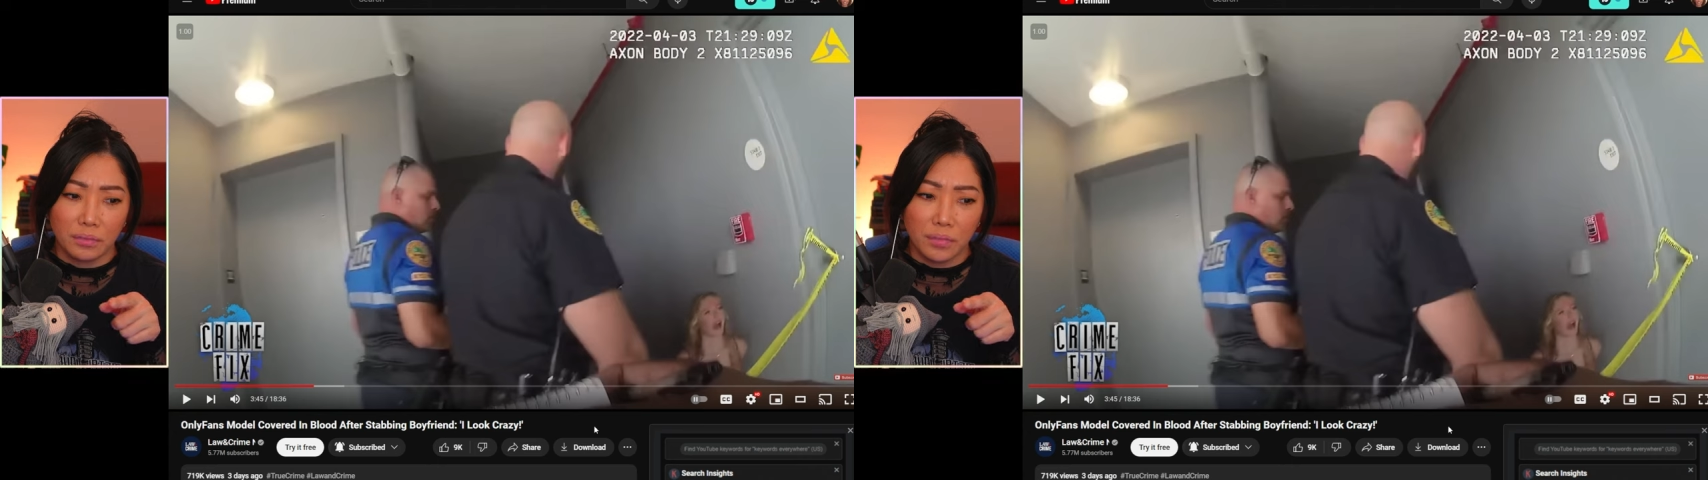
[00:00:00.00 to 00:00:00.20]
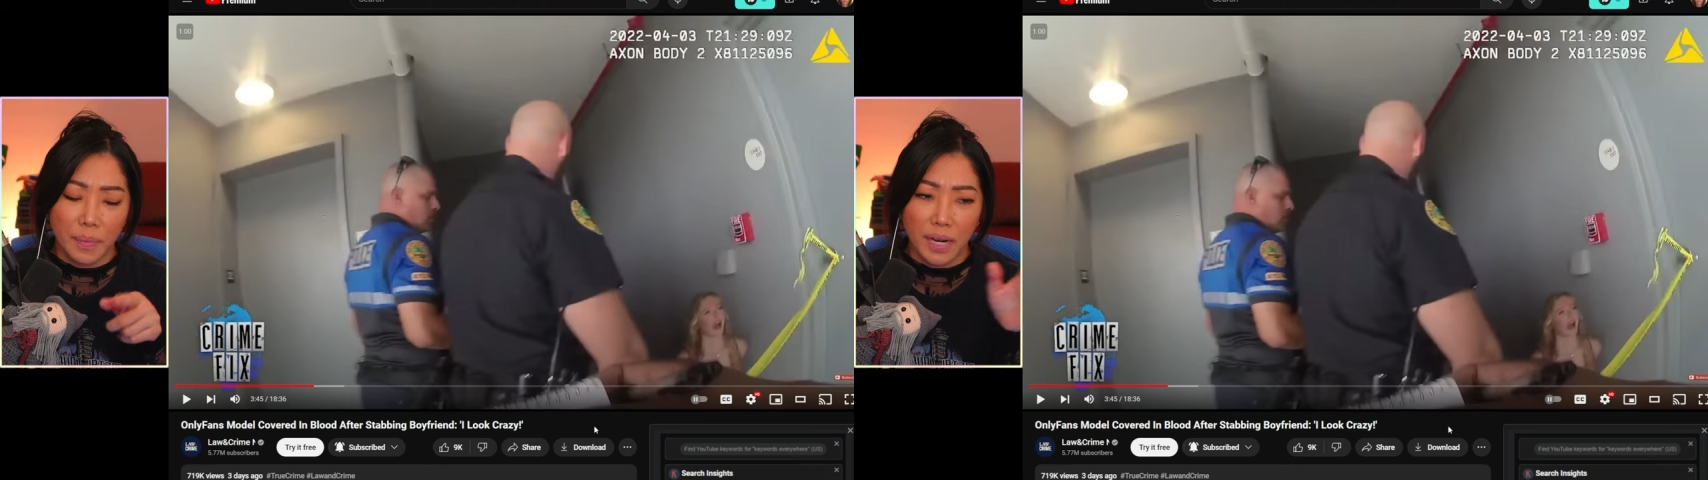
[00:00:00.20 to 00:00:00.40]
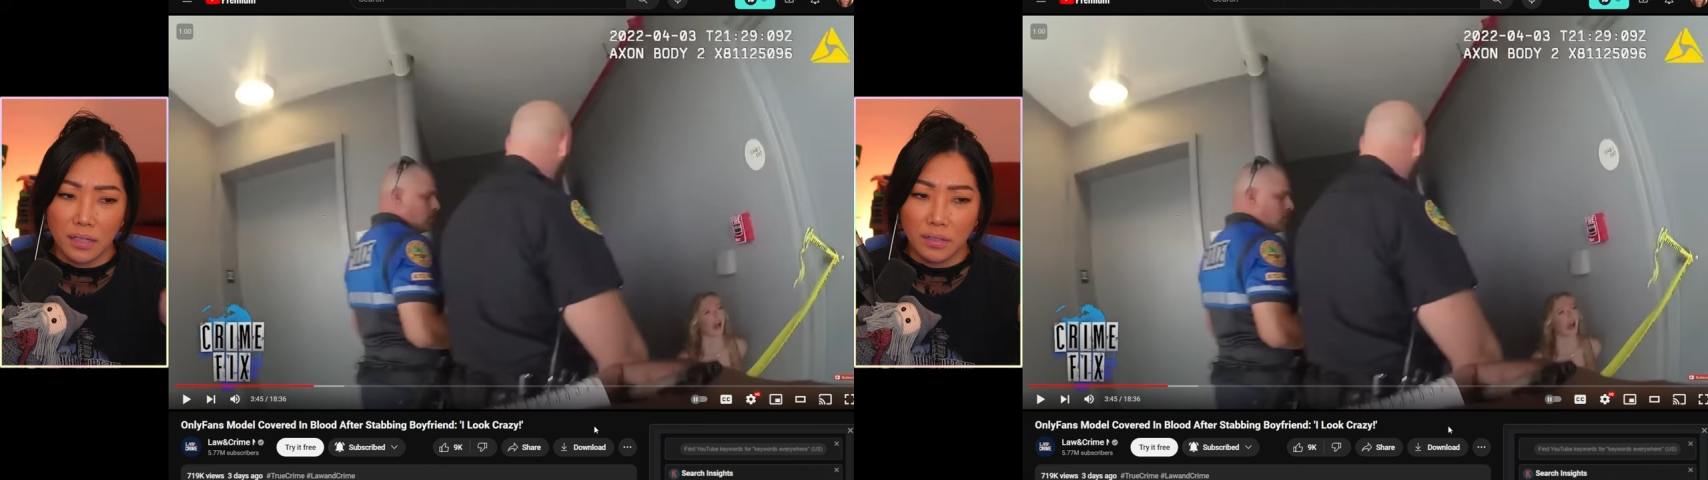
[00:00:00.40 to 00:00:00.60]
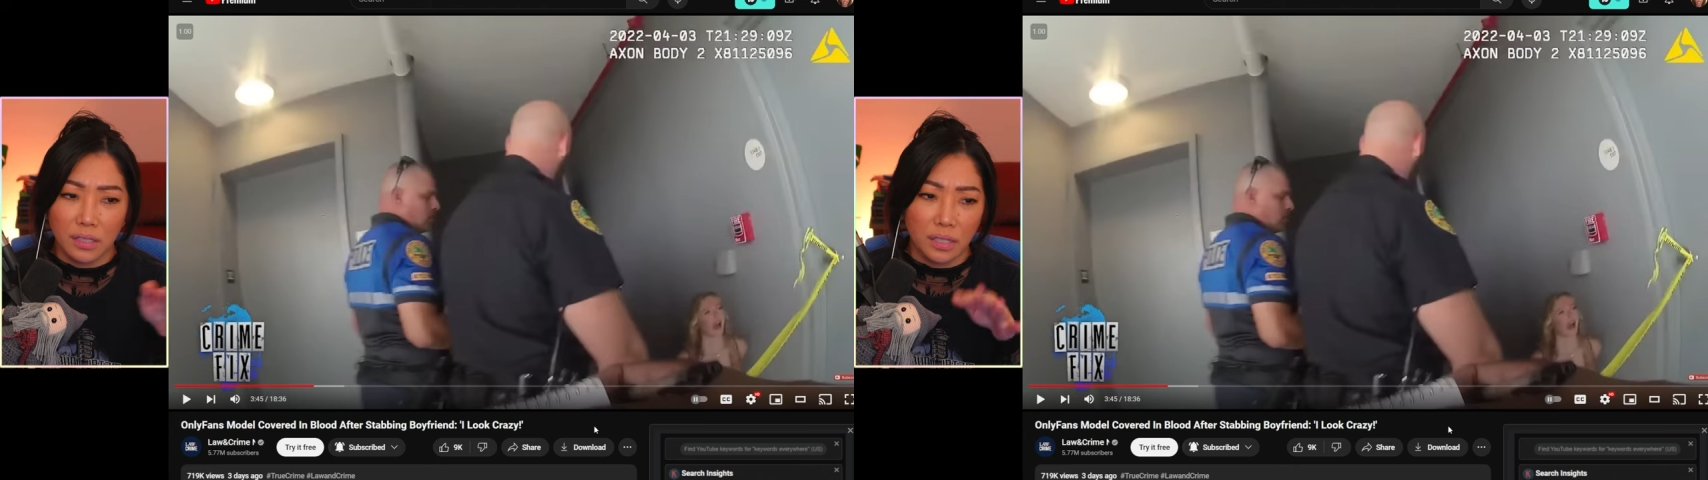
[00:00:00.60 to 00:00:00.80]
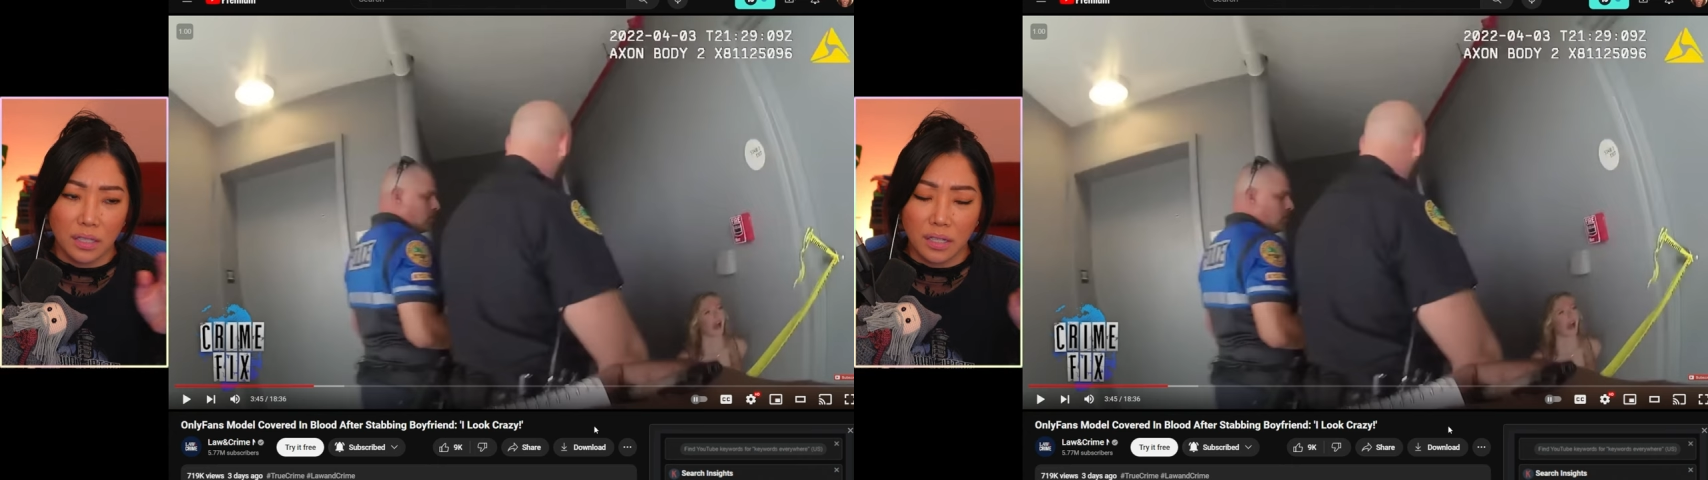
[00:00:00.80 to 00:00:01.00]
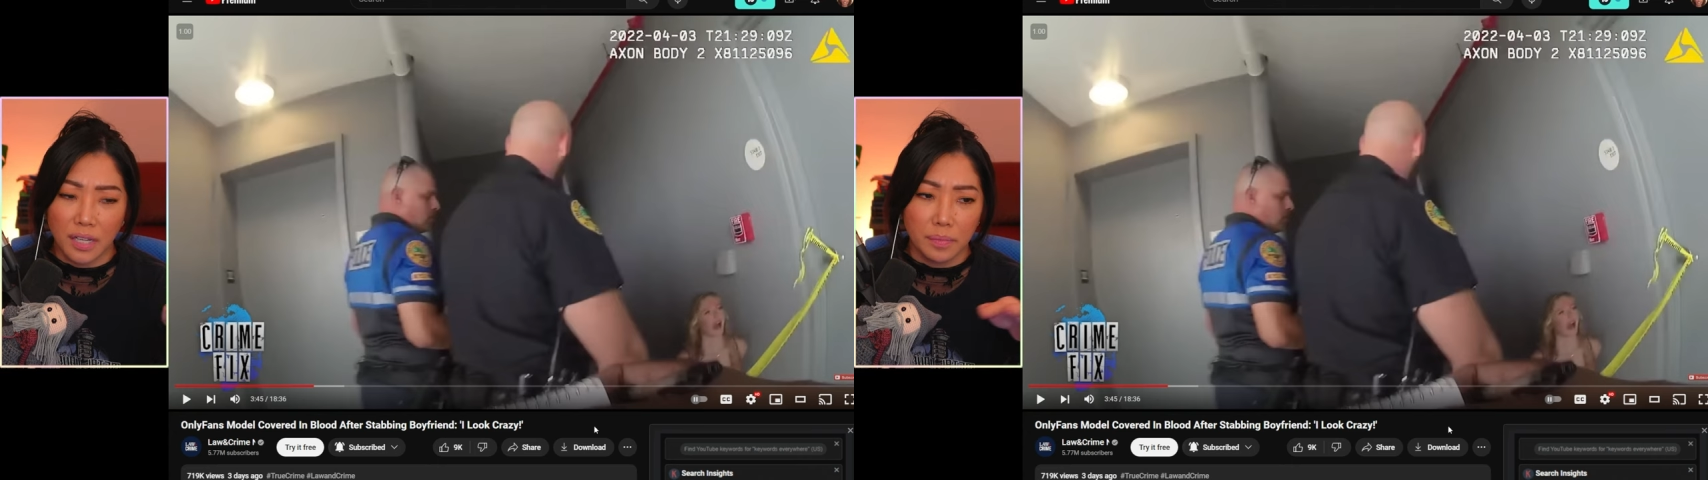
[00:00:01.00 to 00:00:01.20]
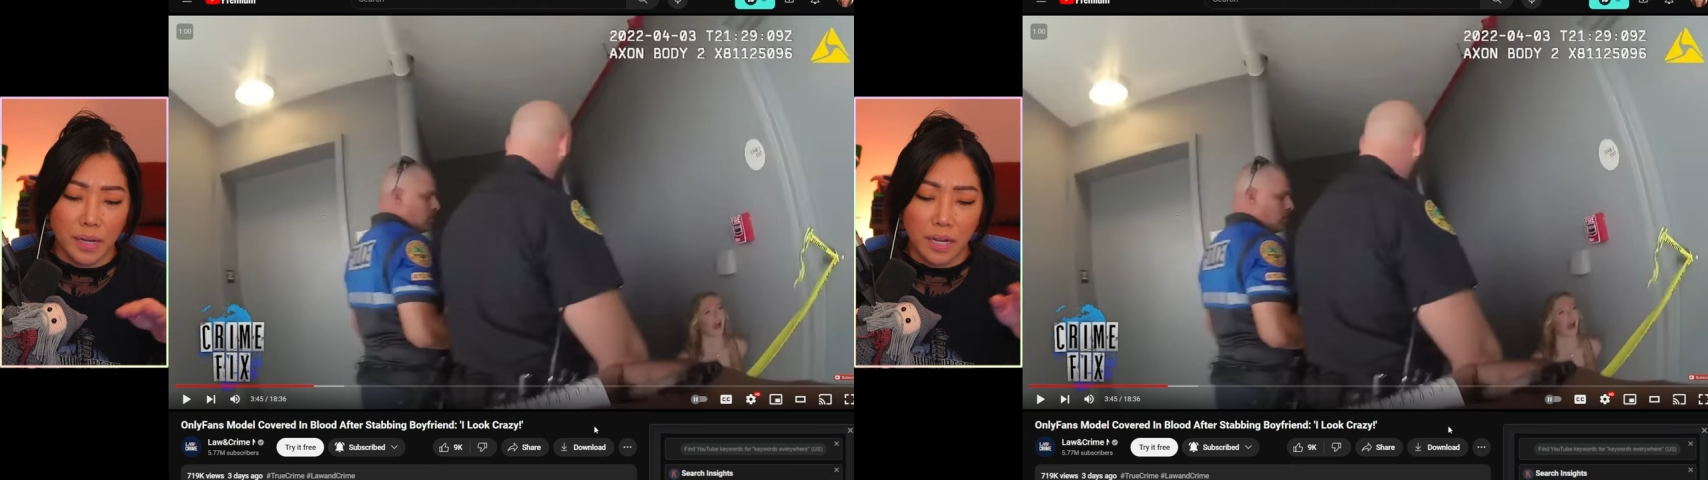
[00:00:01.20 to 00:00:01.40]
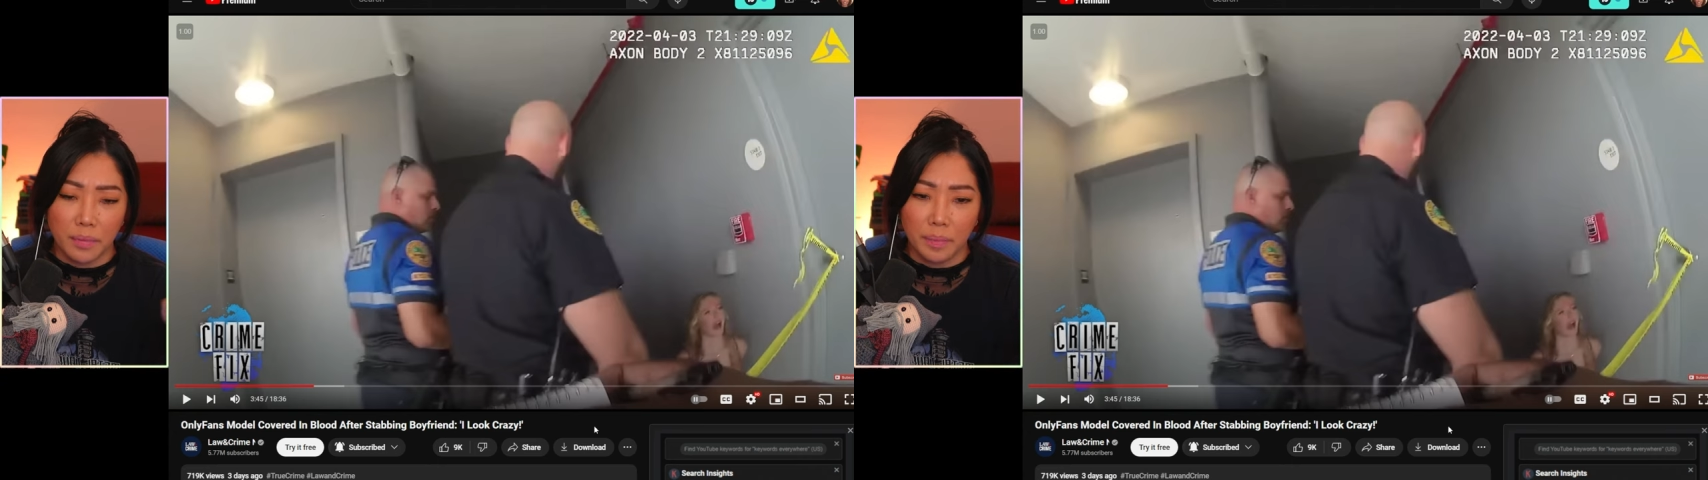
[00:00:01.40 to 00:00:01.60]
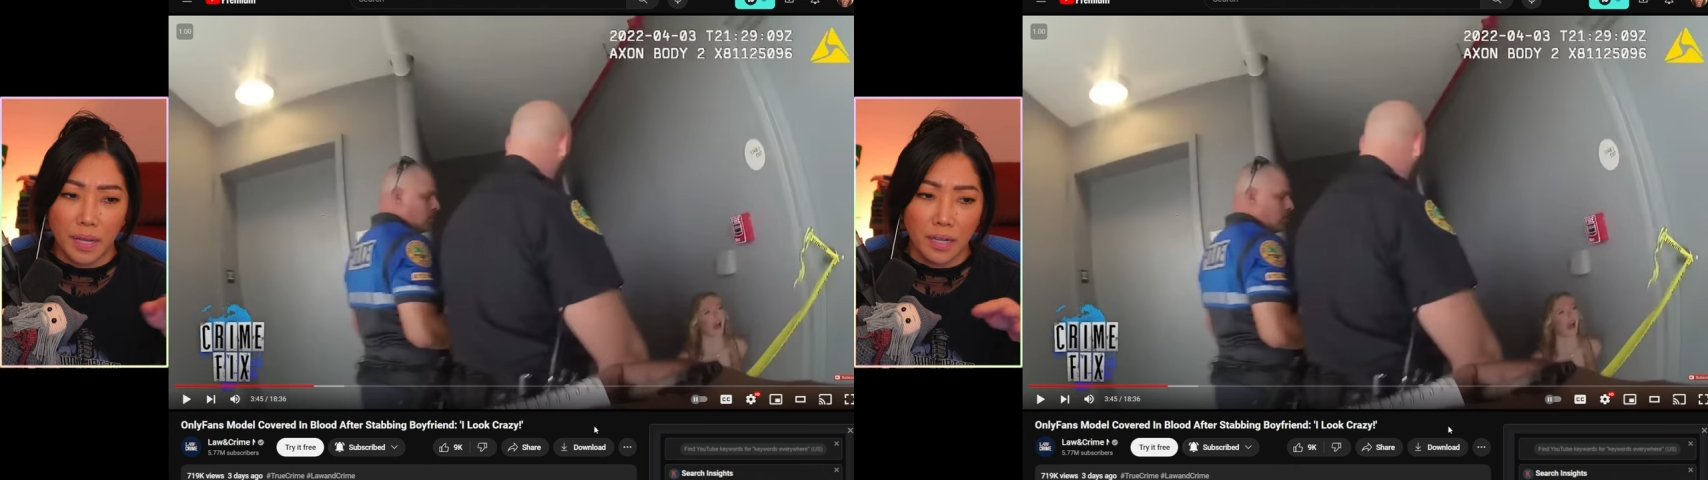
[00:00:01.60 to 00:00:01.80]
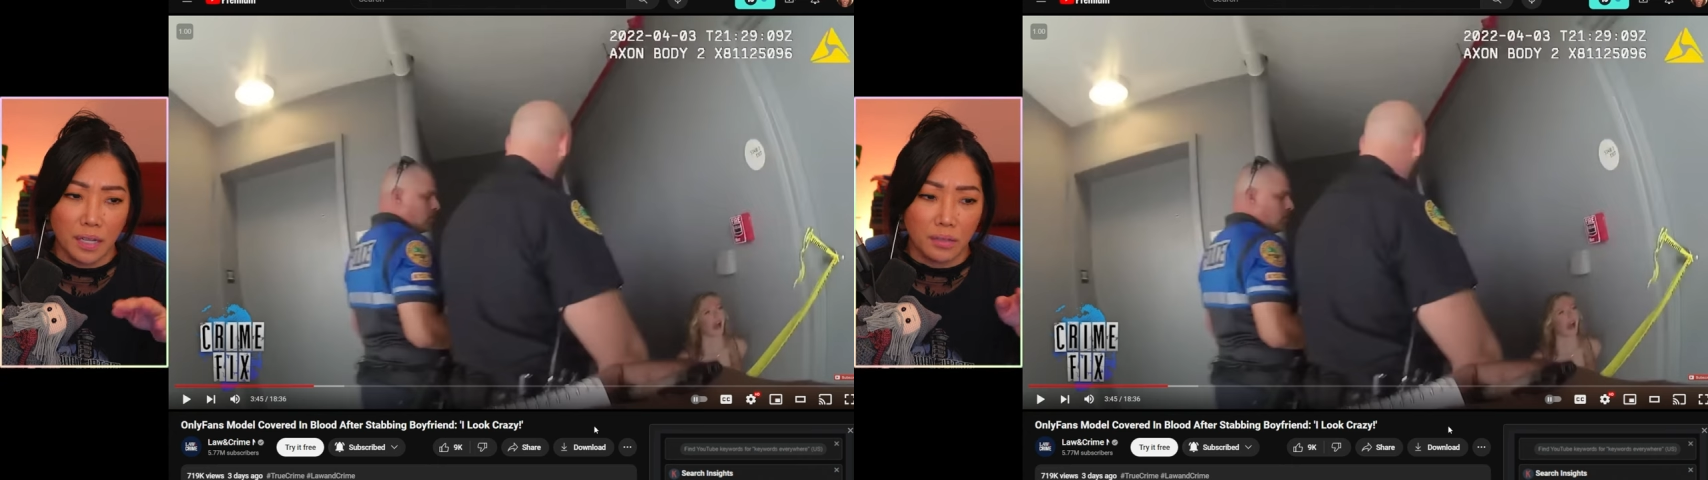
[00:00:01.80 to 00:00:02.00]
I mean, I know this is like a nice Miami
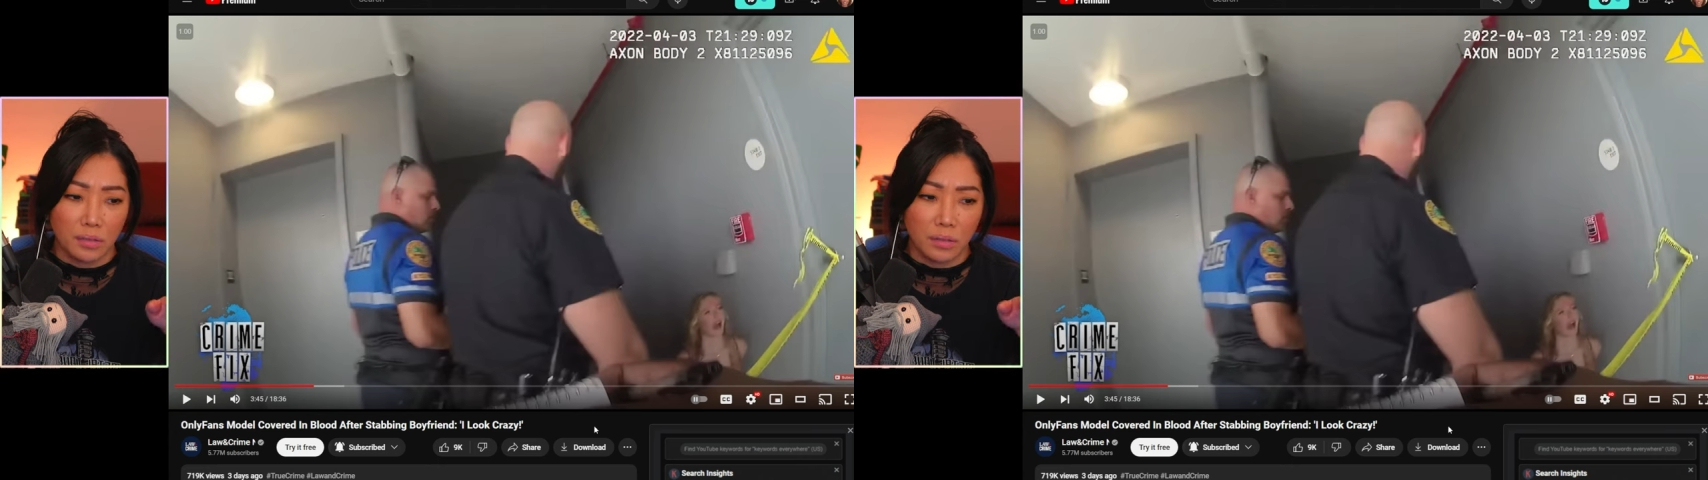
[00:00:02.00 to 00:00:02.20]
penthouse,